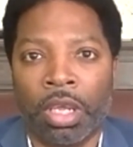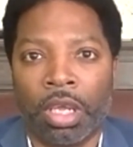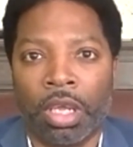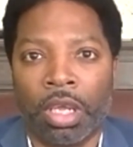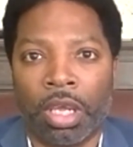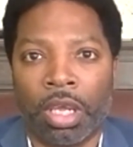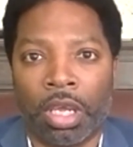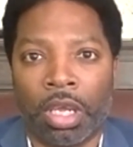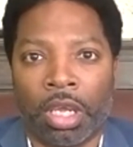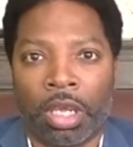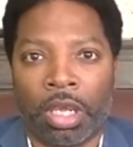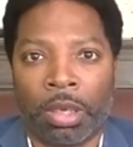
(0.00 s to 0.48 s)

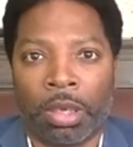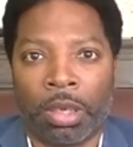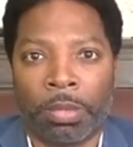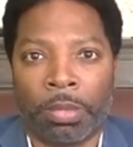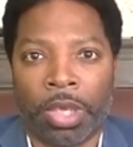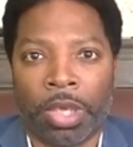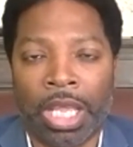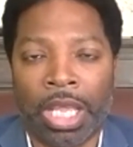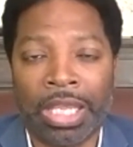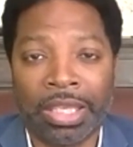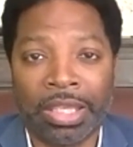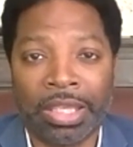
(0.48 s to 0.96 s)
um,
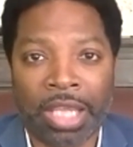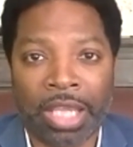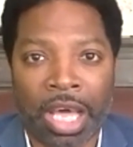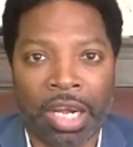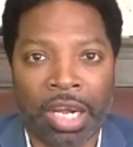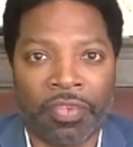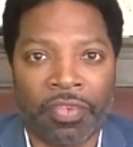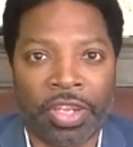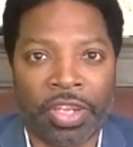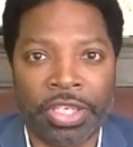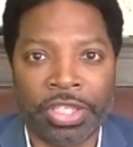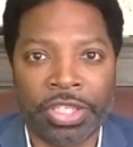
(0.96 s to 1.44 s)
a lot
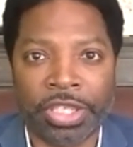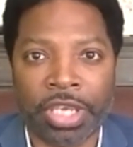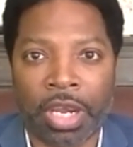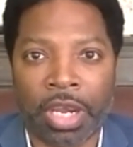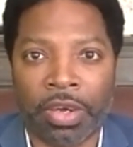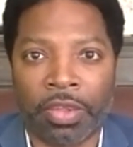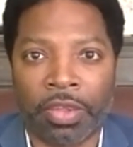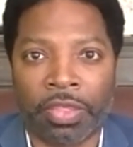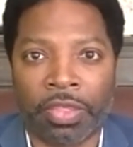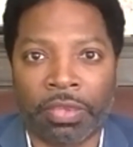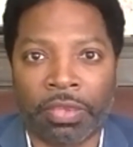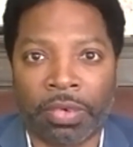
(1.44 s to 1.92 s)
of
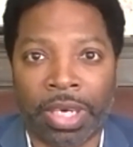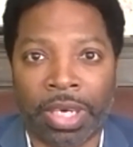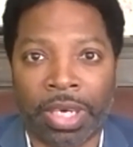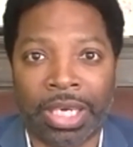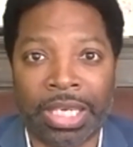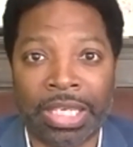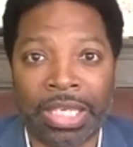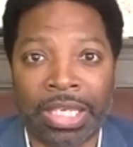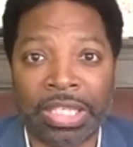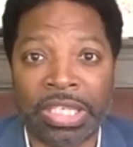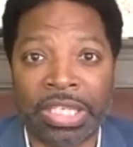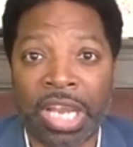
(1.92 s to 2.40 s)
insider threat
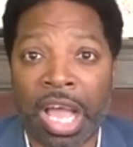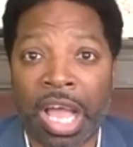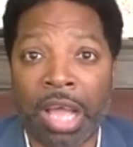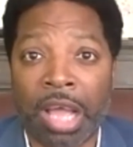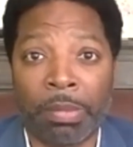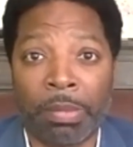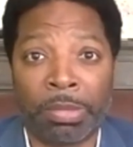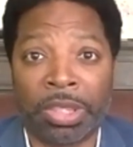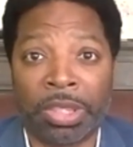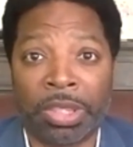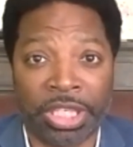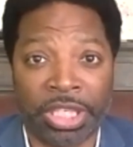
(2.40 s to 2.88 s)
is not
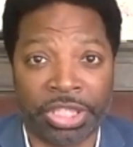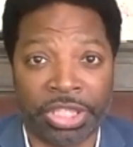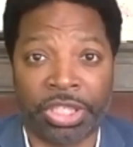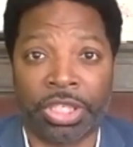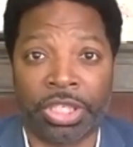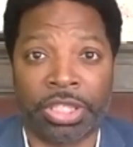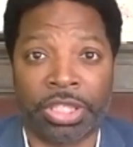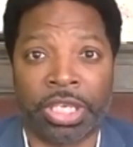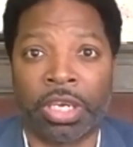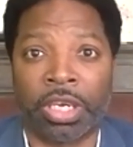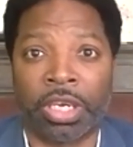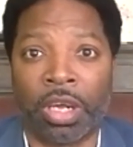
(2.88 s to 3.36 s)

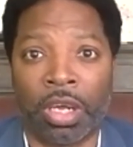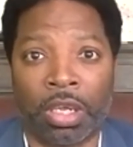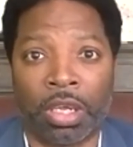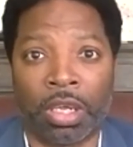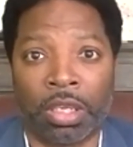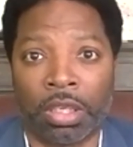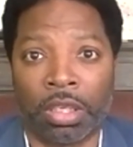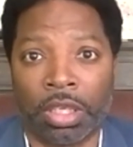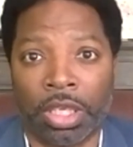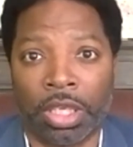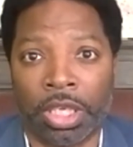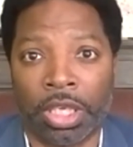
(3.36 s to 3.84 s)
malicious at
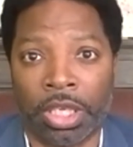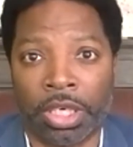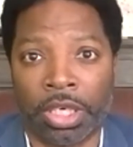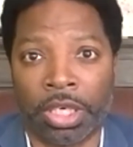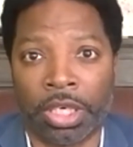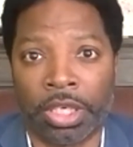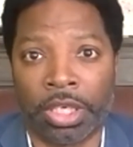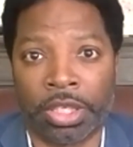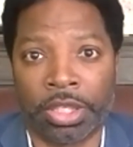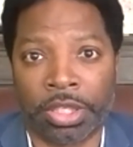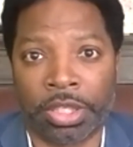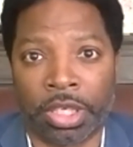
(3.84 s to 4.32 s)
all it
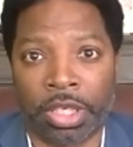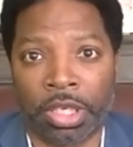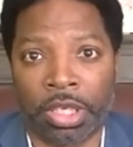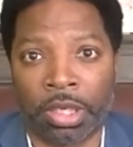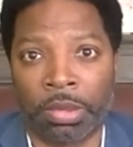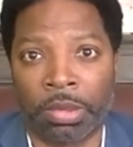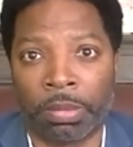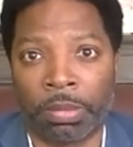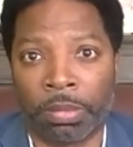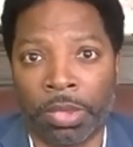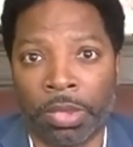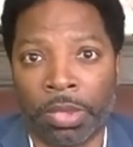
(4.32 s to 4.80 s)
is
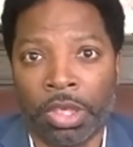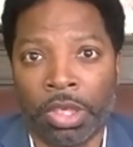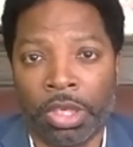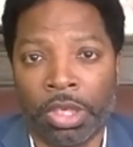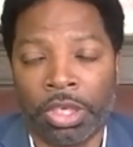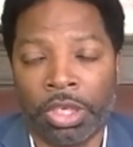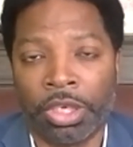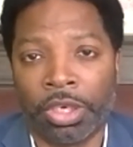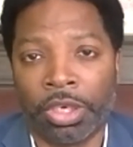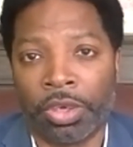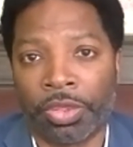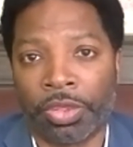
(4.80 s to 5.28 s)
um,
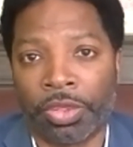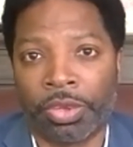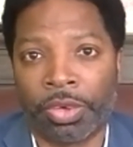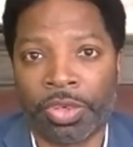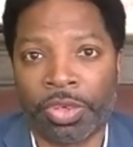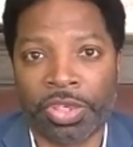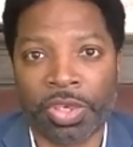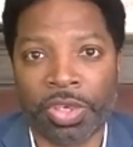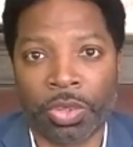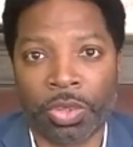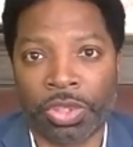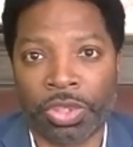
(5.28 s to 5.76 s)
you know through
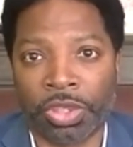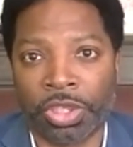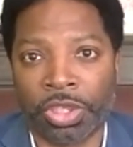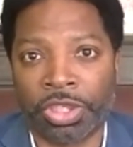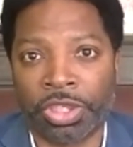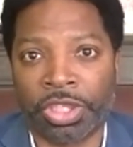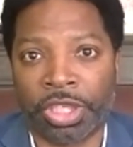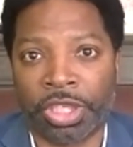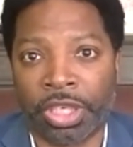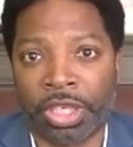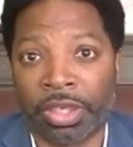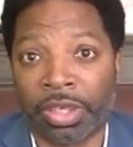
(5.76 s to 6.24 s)
social
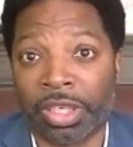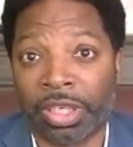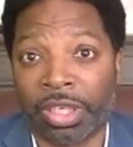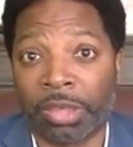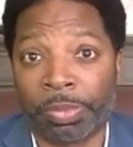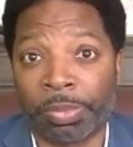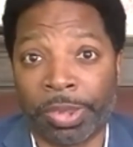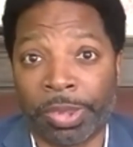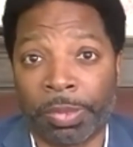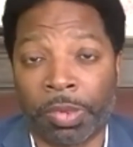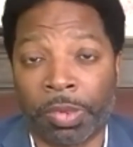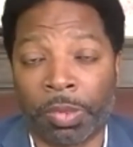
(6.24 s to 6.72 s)
engineering and
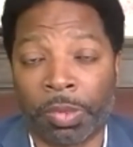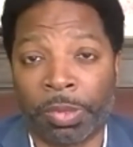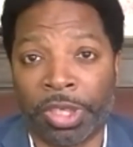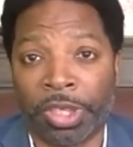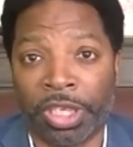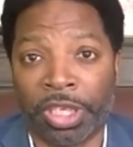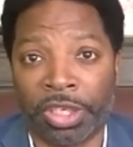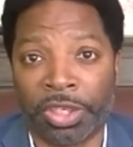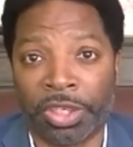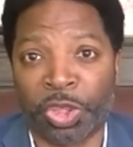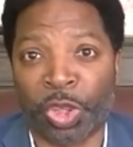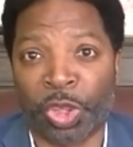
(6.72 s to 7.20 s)
people
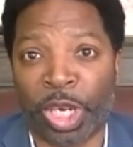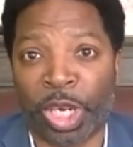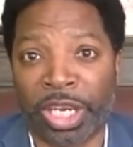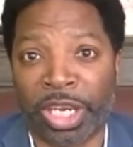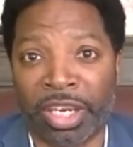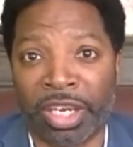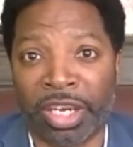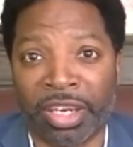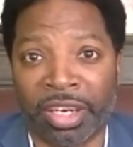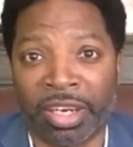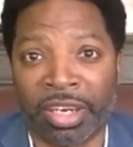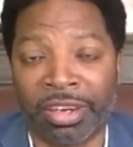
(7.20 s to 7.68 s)
being
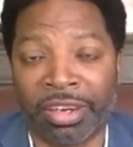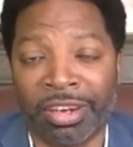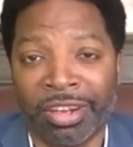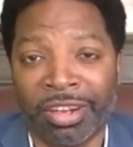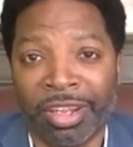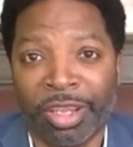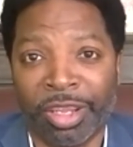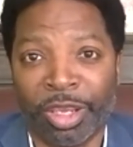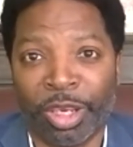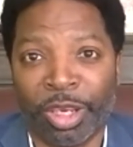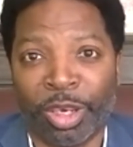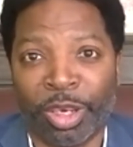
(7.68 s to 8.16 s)
traded and
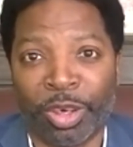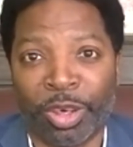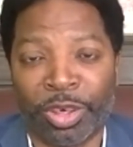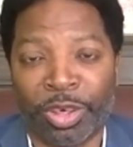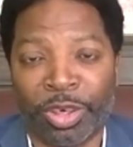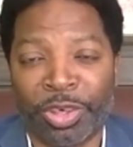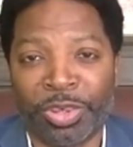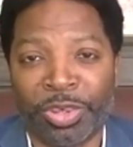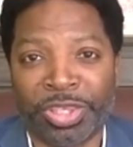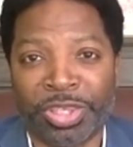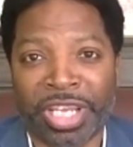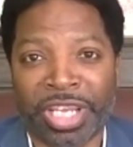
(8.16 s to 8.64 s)
you know to
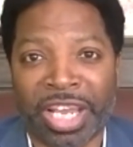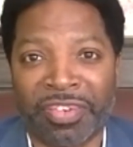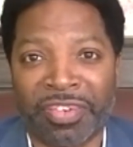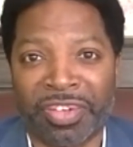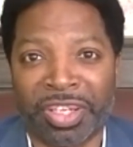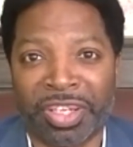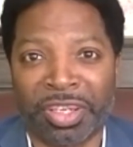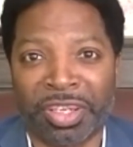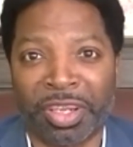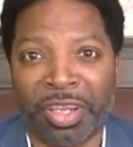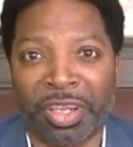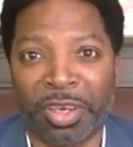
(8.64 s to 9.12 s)
use kind of
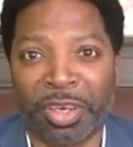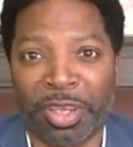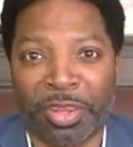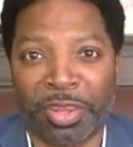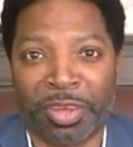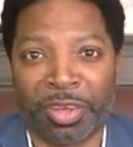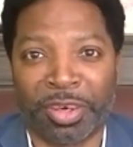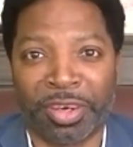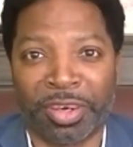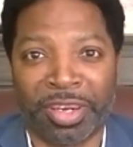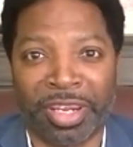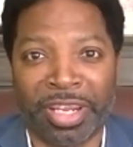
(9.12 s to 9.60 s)
a,
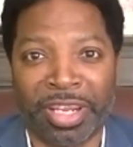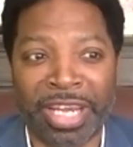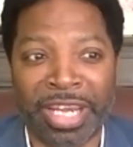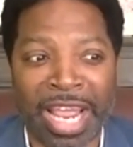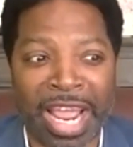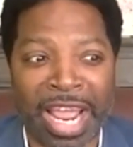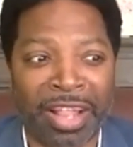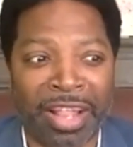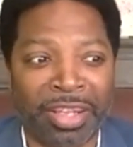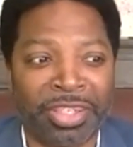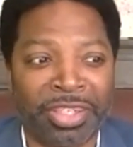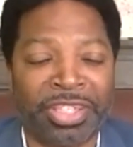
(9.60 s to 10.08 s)
another
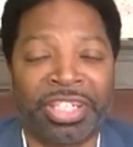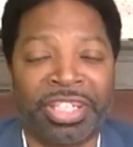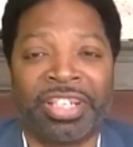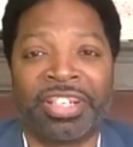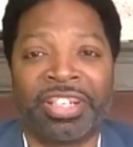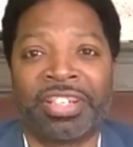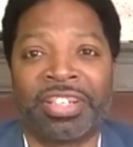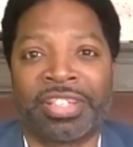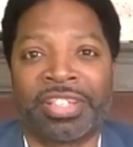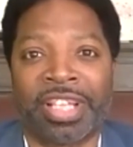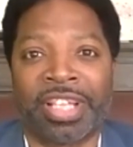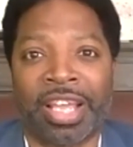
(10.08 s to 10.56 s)
analogy
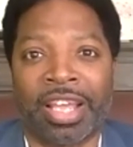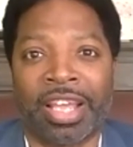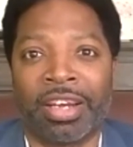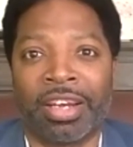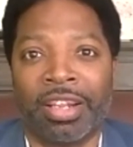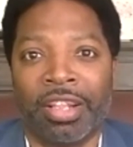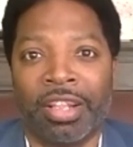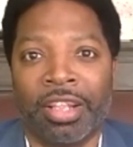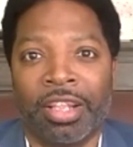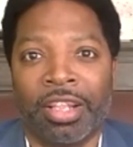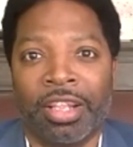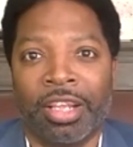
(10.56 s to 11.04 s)
is that
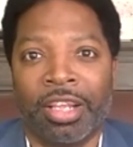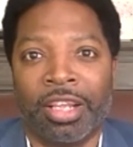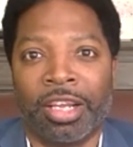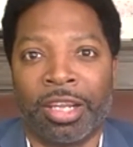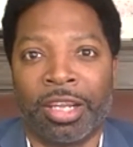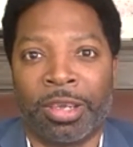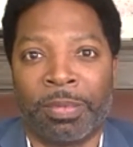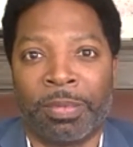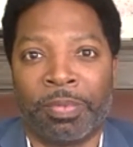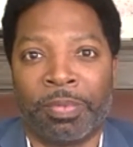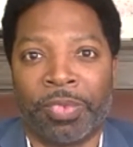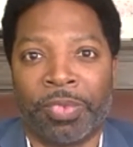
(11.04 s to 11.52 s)

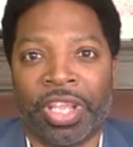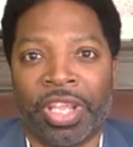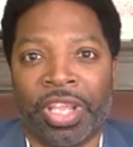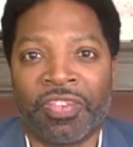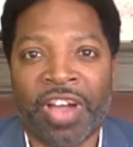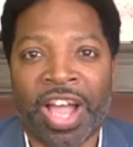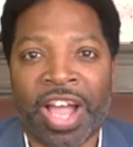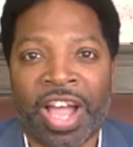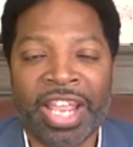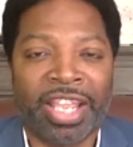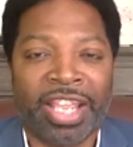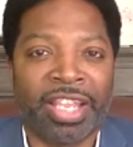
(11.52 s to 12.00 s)
um, if
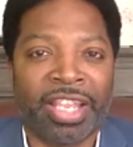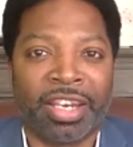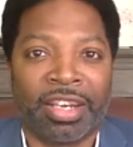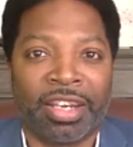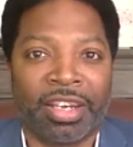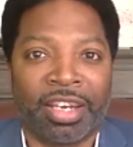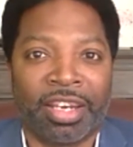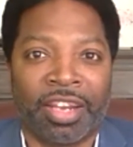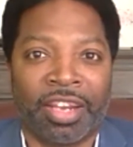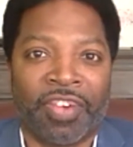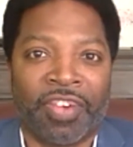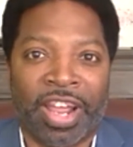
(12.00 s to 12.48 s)
I
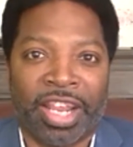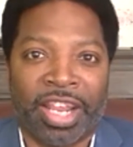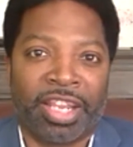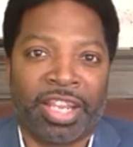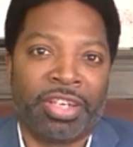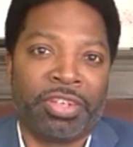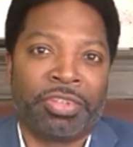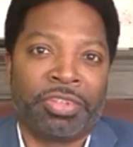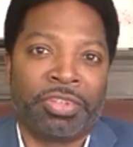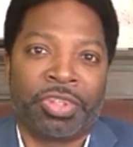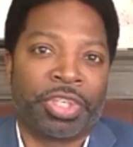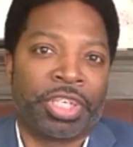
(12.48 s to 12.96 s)
can if I
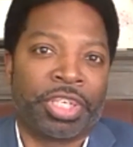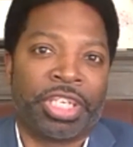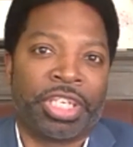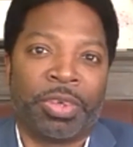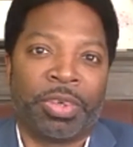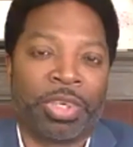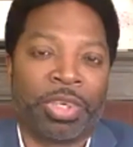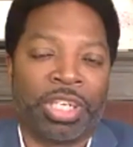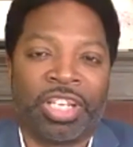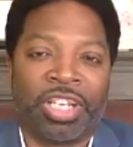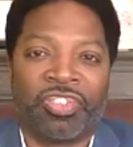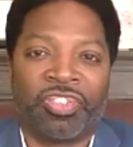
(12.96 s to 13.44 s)
can trick you
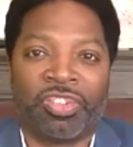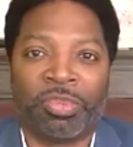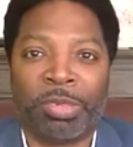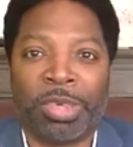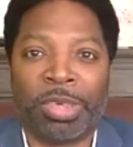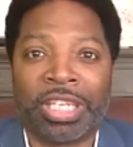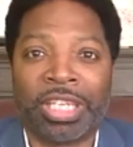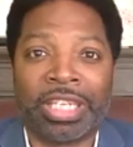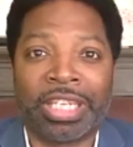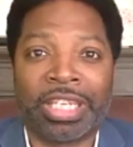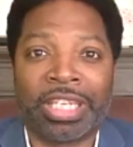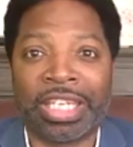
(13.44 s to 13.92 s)
into giving me
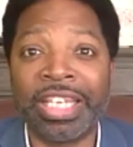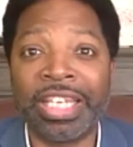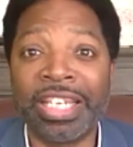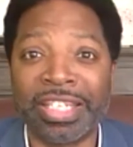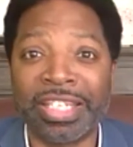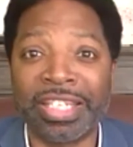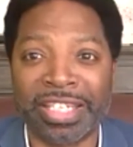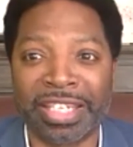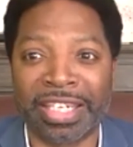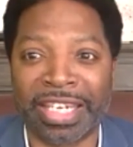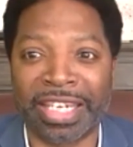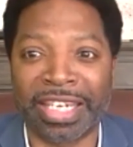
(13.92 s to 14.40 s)
the keys
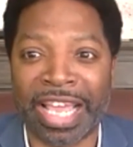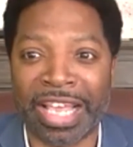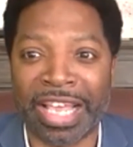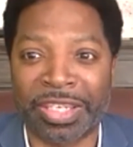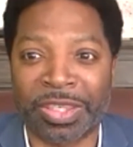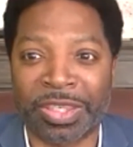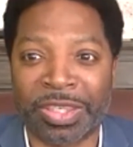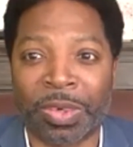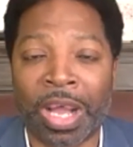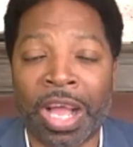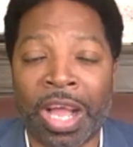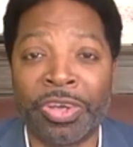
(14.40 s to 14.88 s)
to the
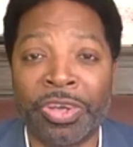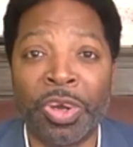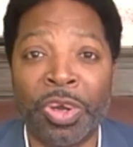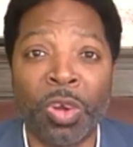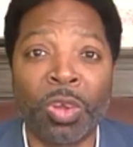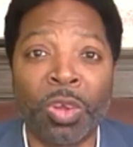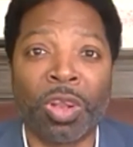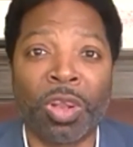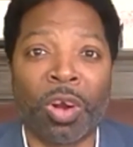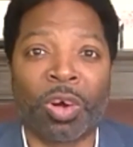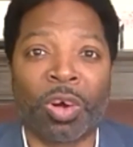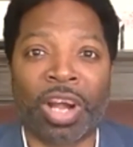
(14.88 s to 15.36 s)
castle, I no
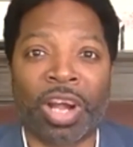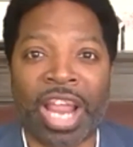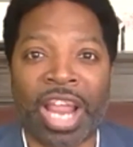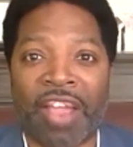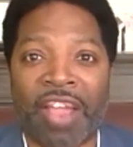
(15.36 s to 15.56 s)
longer have